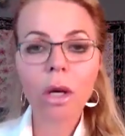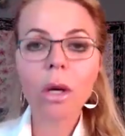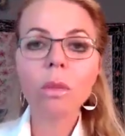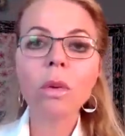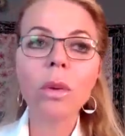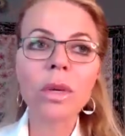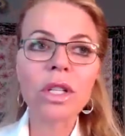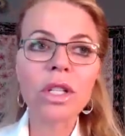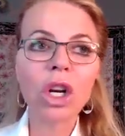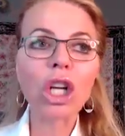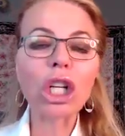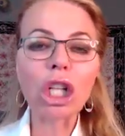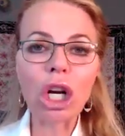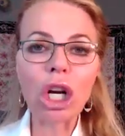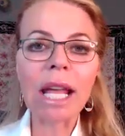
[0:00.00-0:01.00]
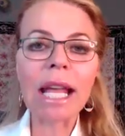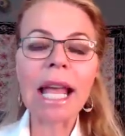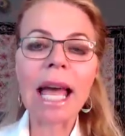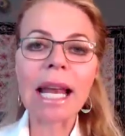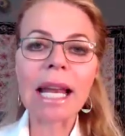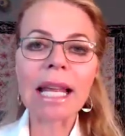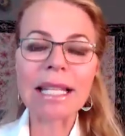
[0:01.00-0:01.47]
When we start looking
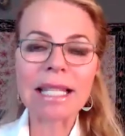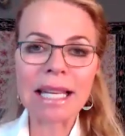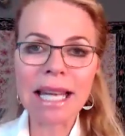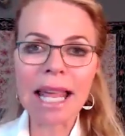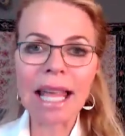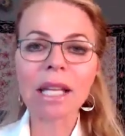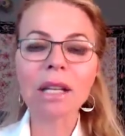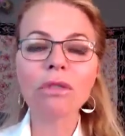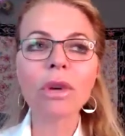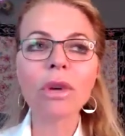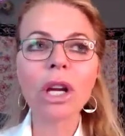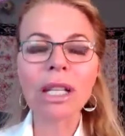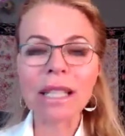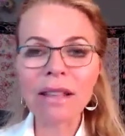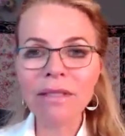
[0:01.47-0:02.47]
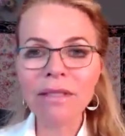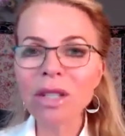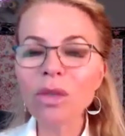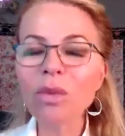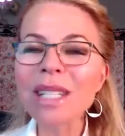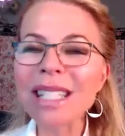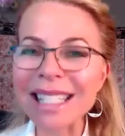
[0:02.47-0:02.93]
at it as a negative, we are living
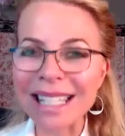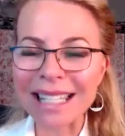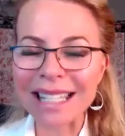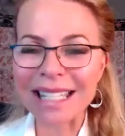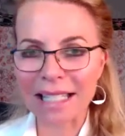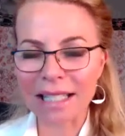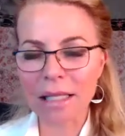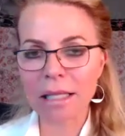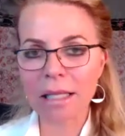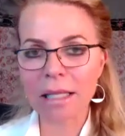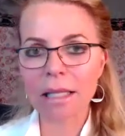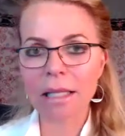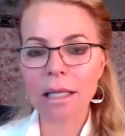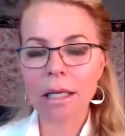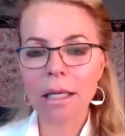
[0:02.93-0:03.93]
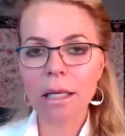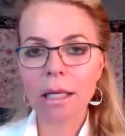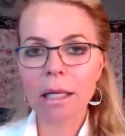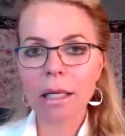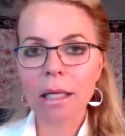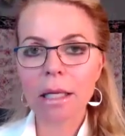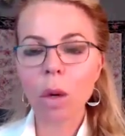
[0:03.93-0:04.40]
in resistance.
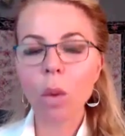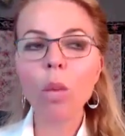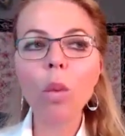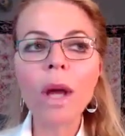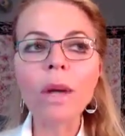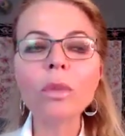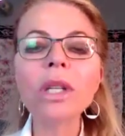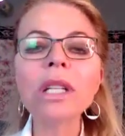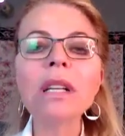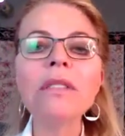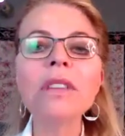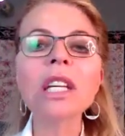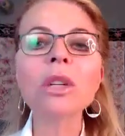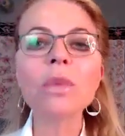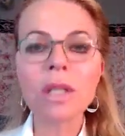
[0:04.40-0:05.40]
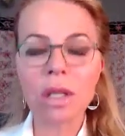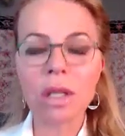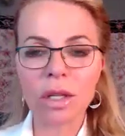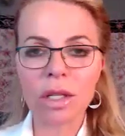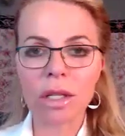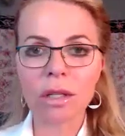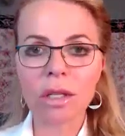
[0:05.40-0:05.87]
When we're living in
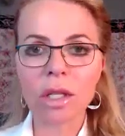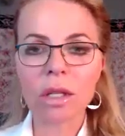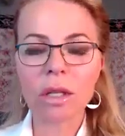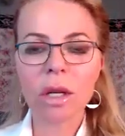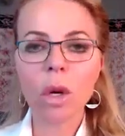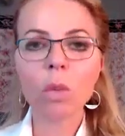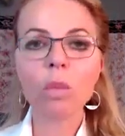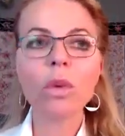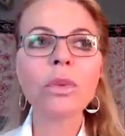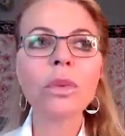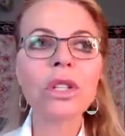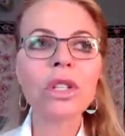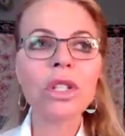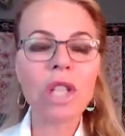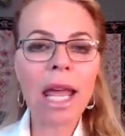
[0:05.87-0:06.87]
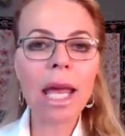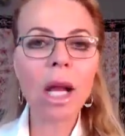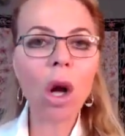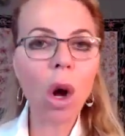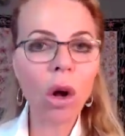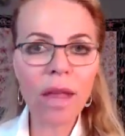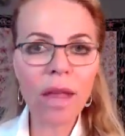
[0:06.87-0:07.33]
resistance, when we're saying
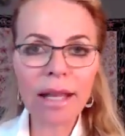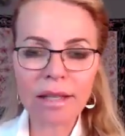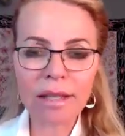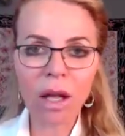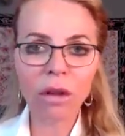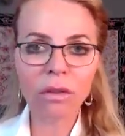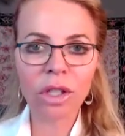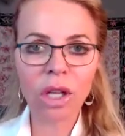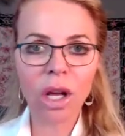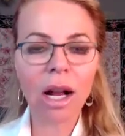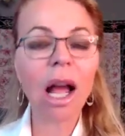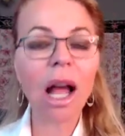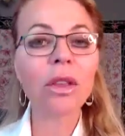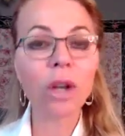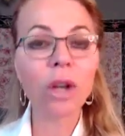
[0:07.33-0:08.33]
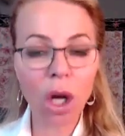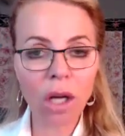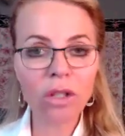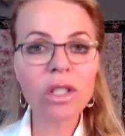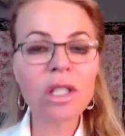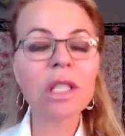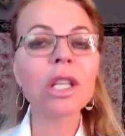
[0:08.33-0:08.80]
all that self-talk, either
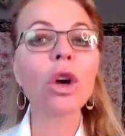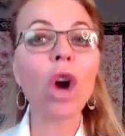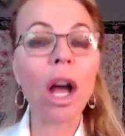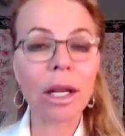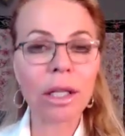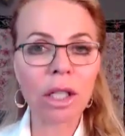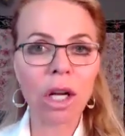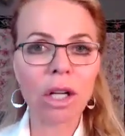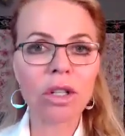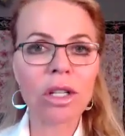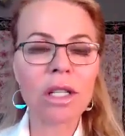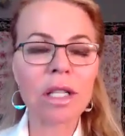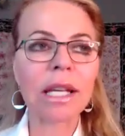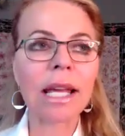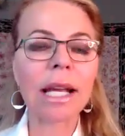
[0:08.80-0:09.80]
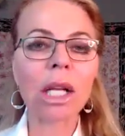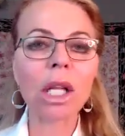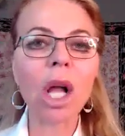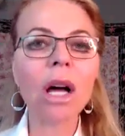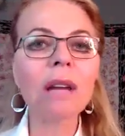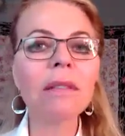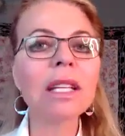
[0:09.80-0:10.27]
consciously or unconsciously, and a
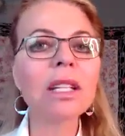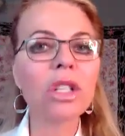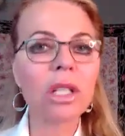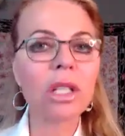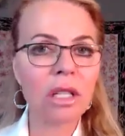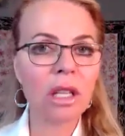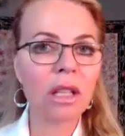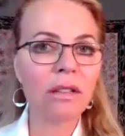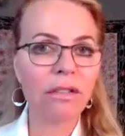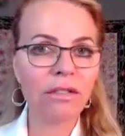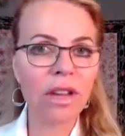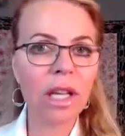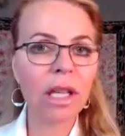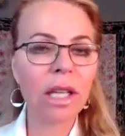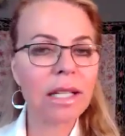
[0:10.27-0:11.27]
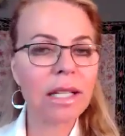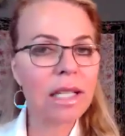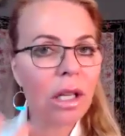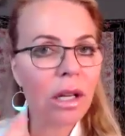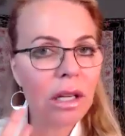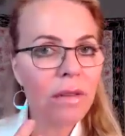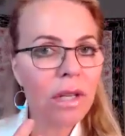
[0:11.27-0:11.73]
lot of it is just in the feeling, it's
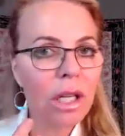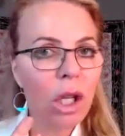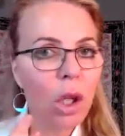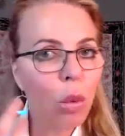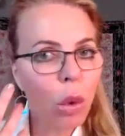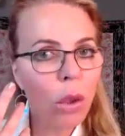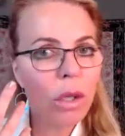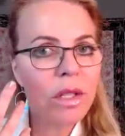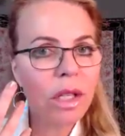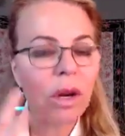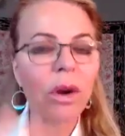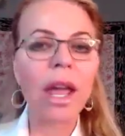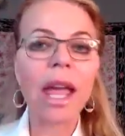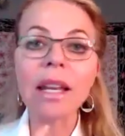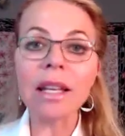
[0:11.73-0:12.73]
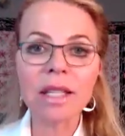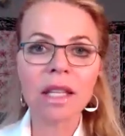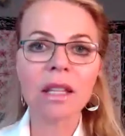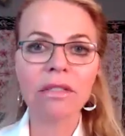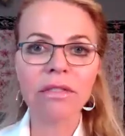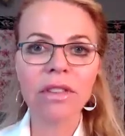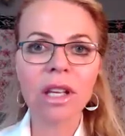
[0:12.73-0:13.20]
not even in the words in our head, it's in
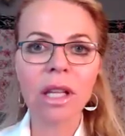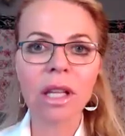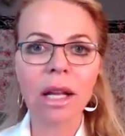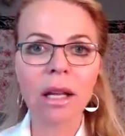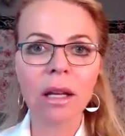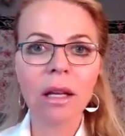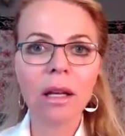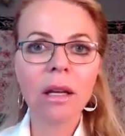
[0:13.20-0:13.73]
the feeling.